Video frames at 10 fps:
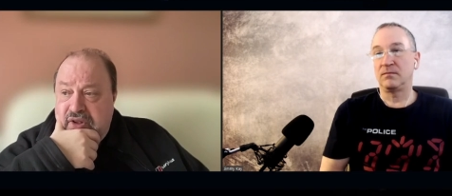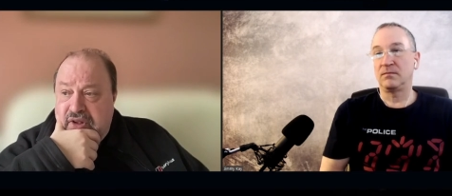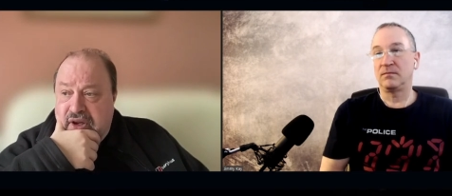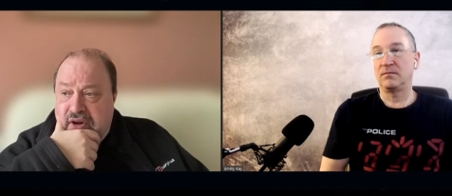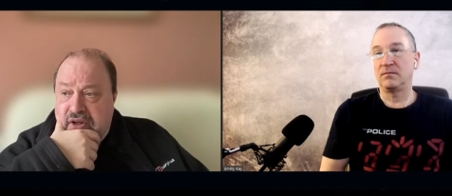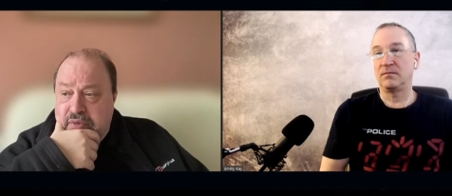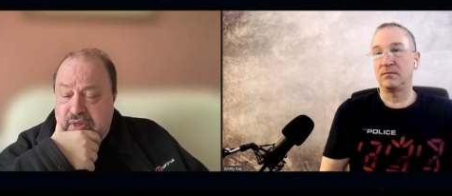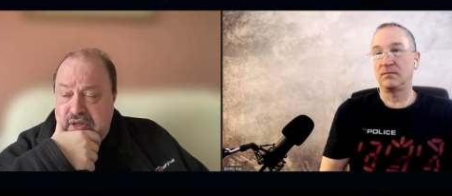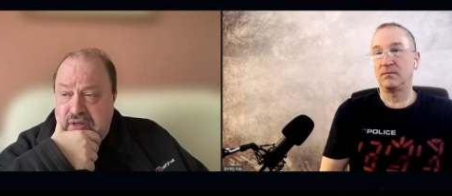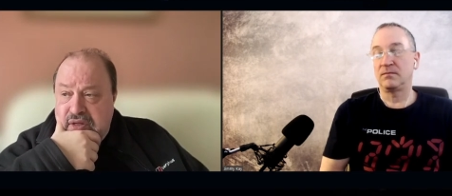Speaker 1: to go along
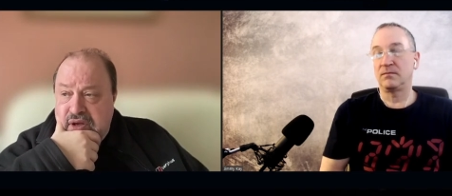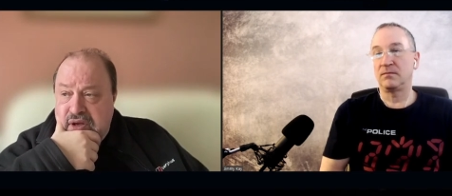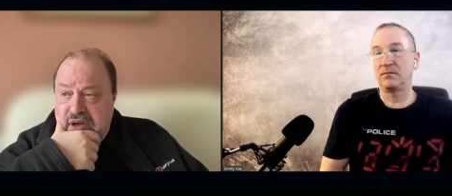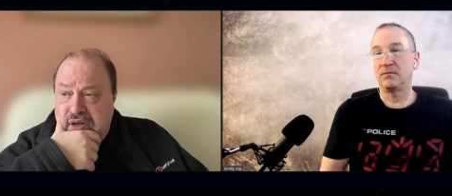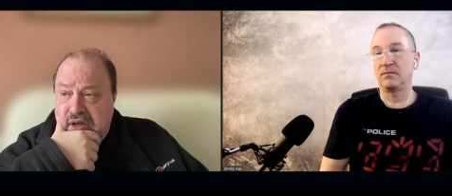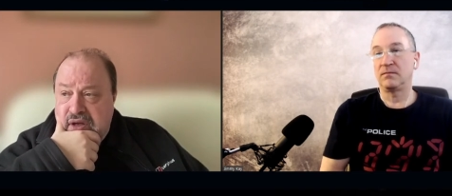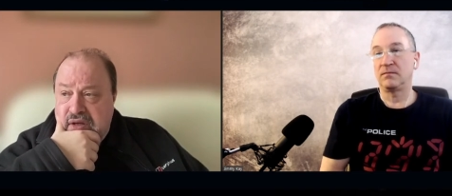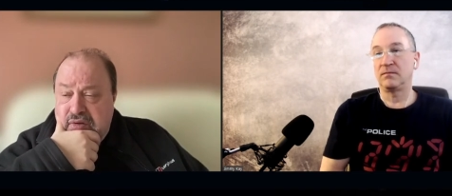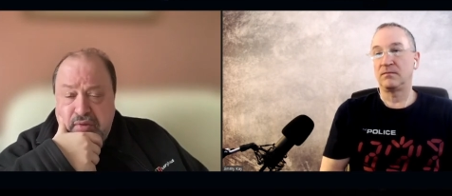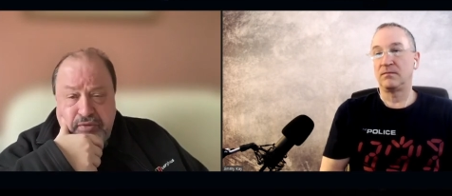with the, the uh,
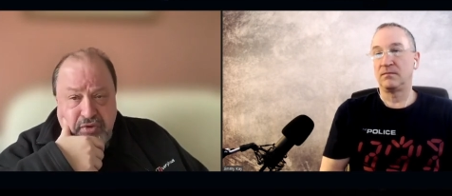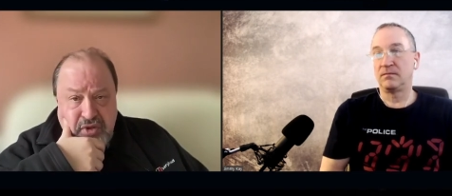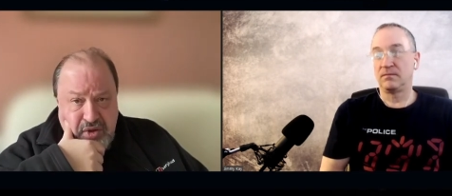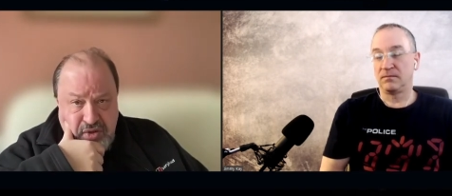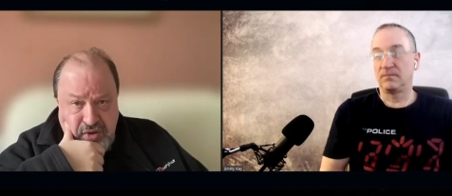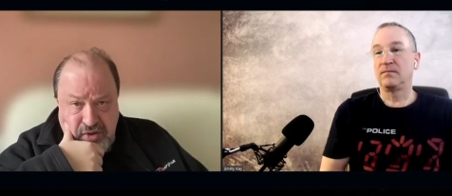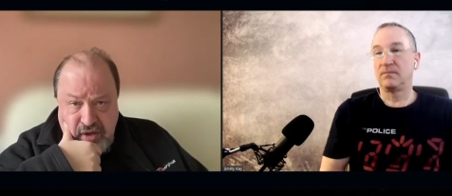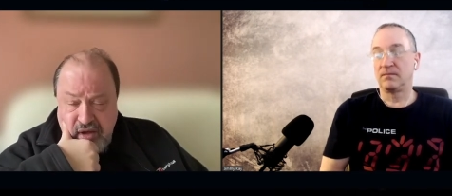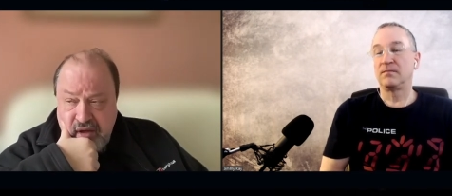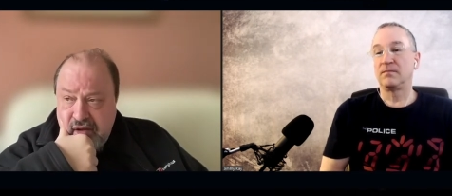Script for a Jester's
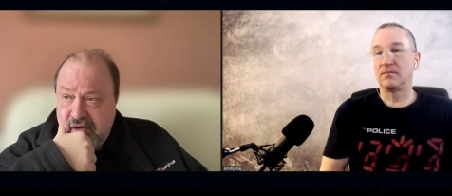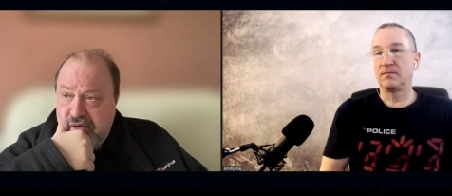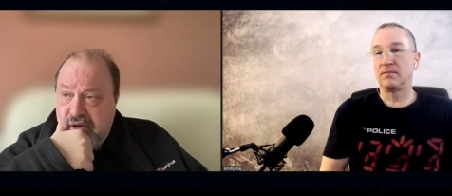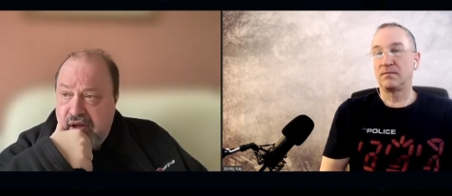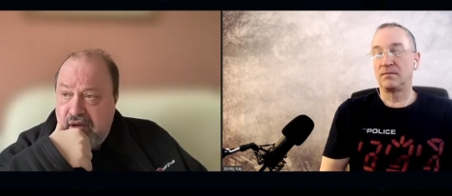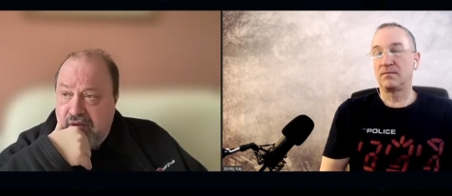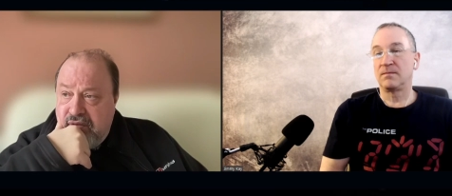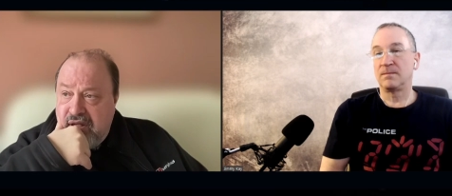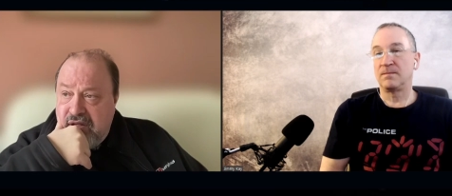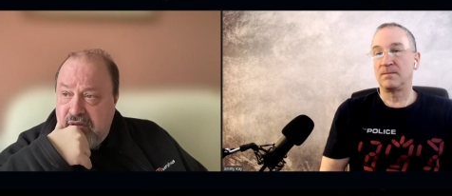Tear uh
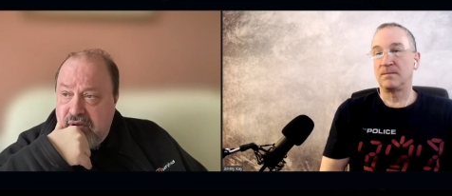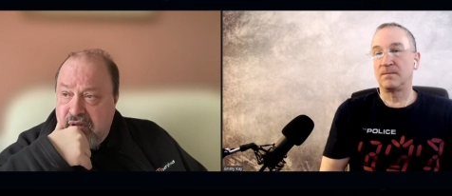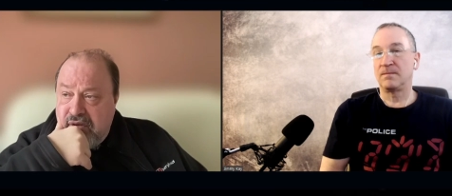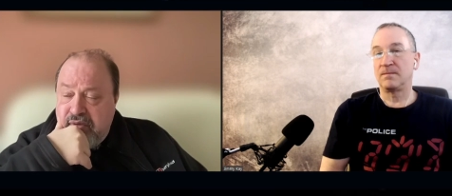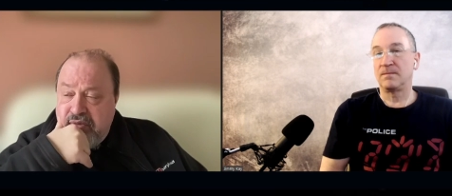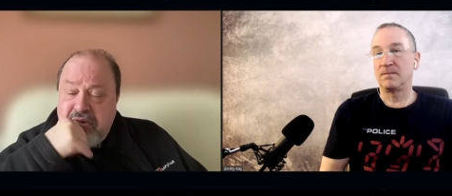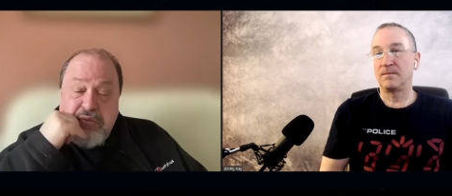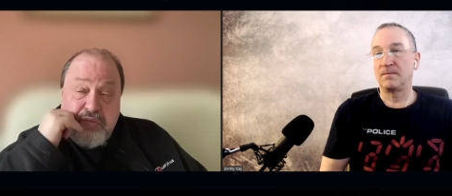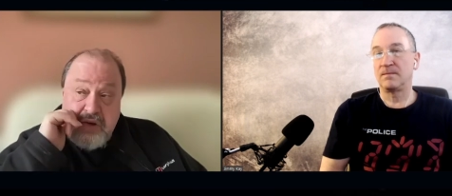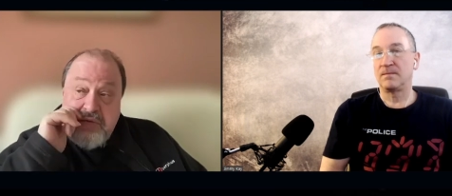reissue i saw him very
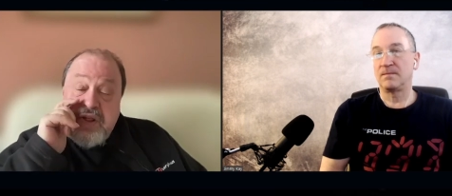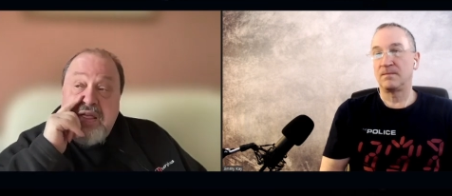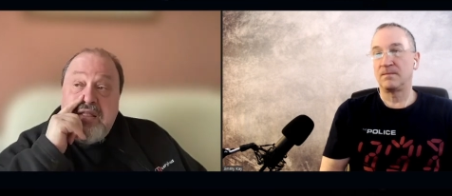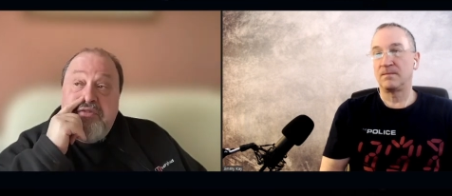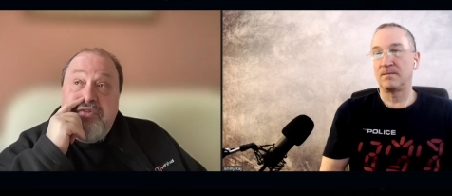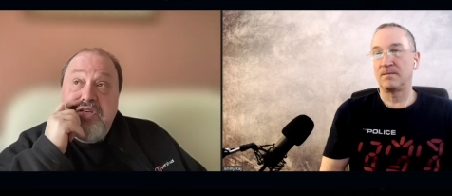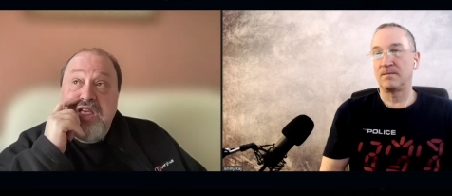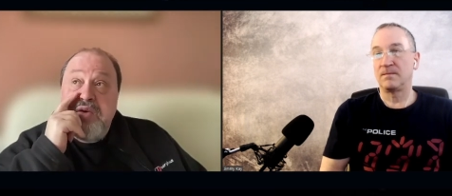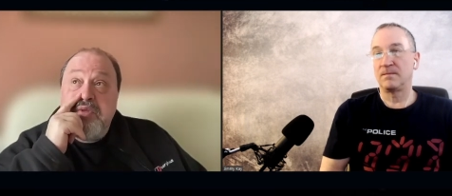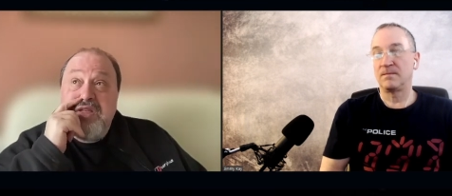briefly it's the first
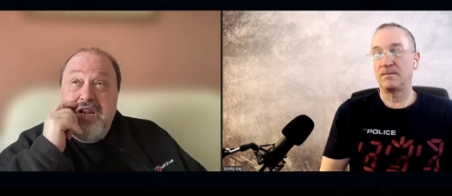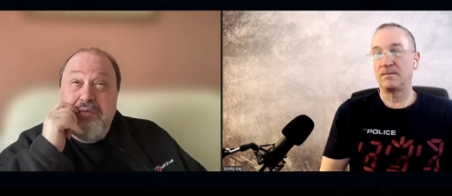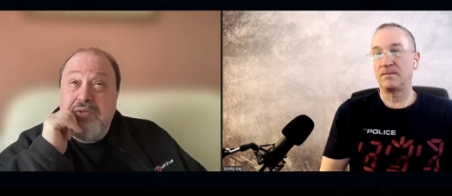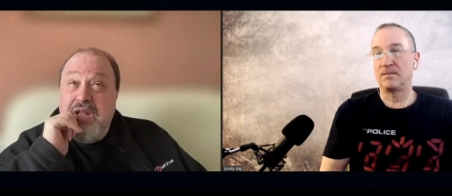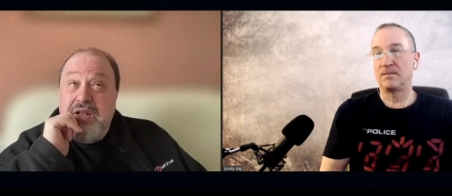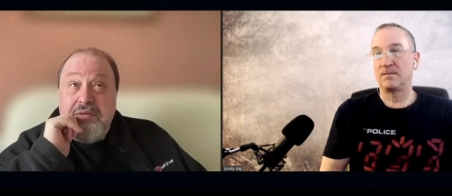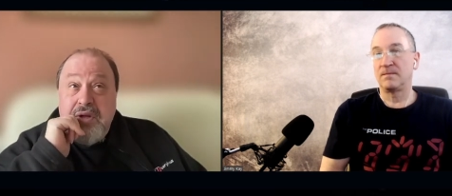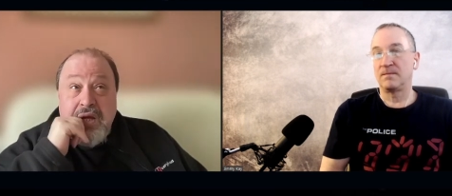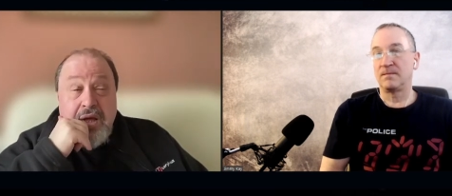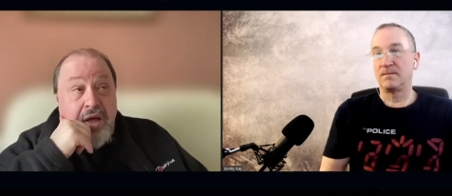time i have seen him in
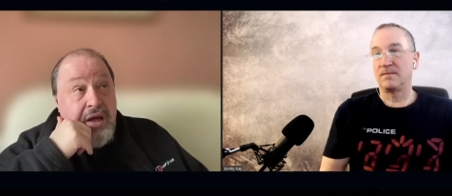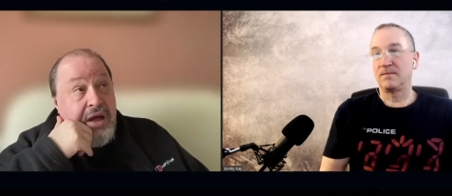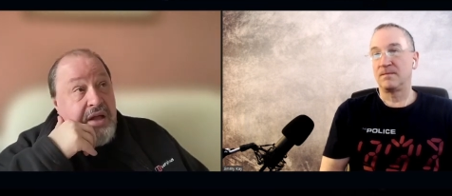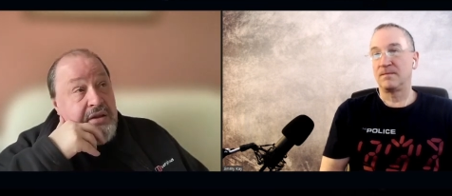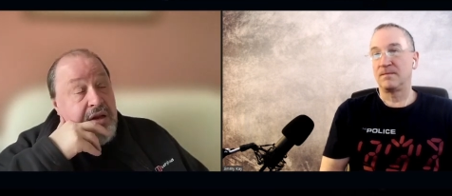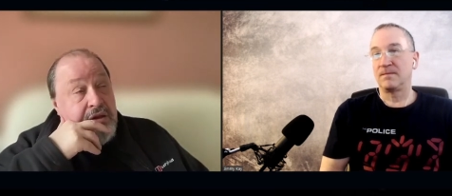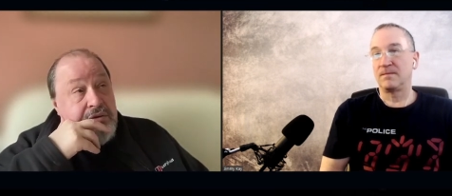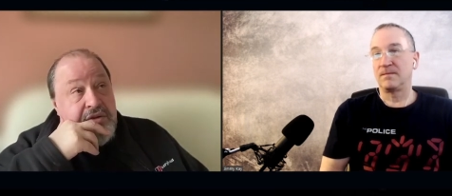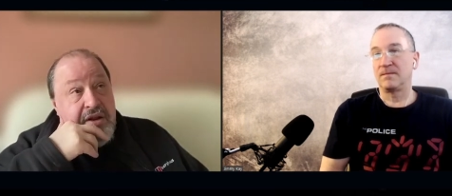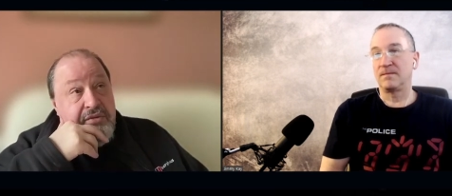i don't know
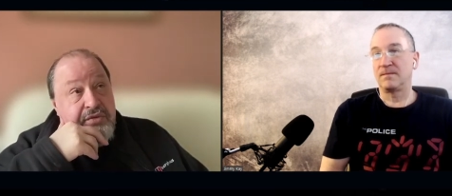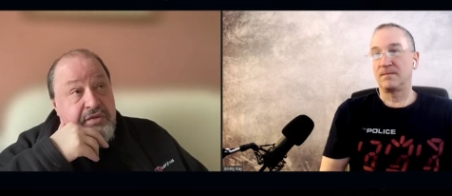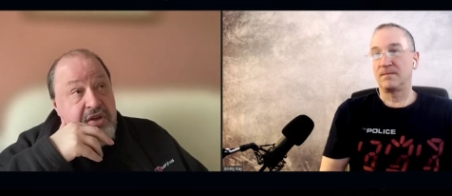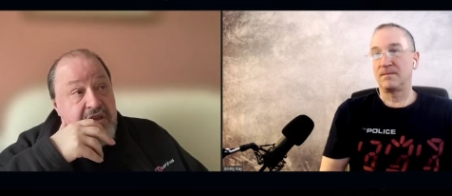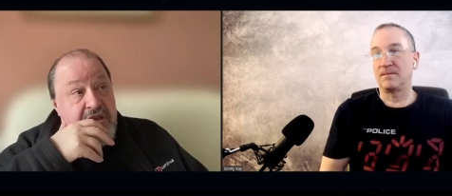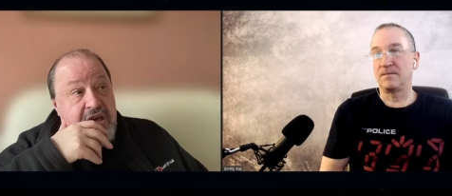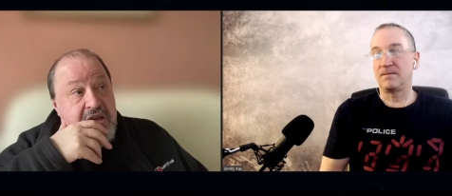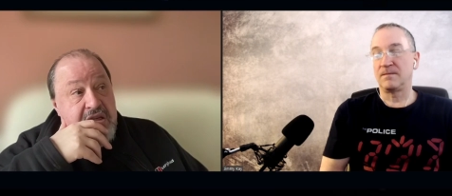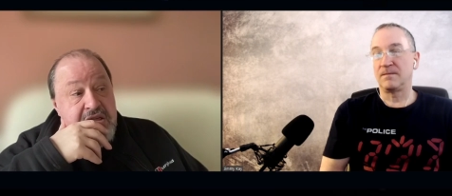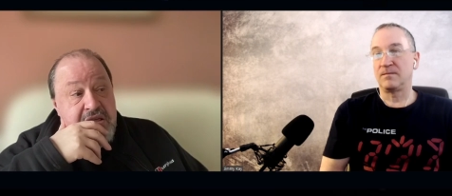10 or 15
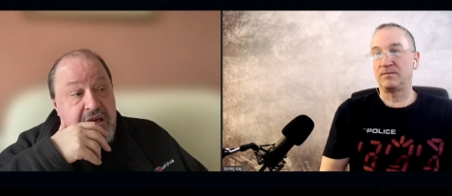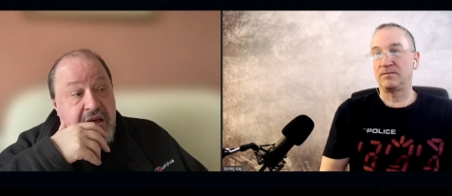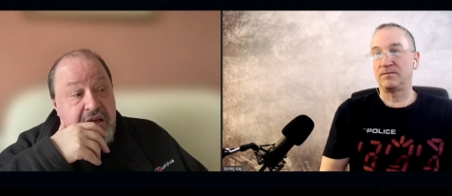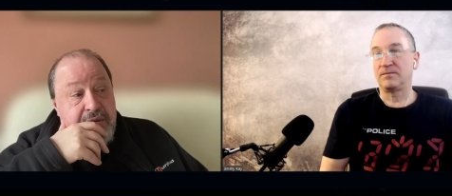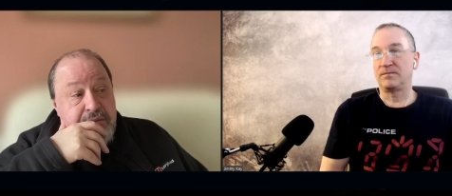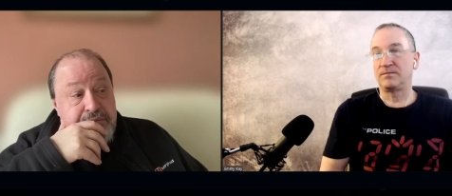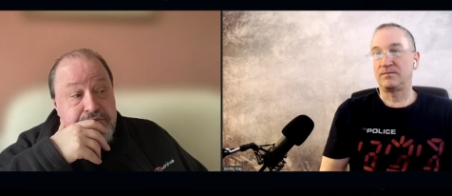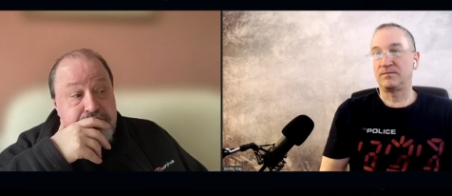years um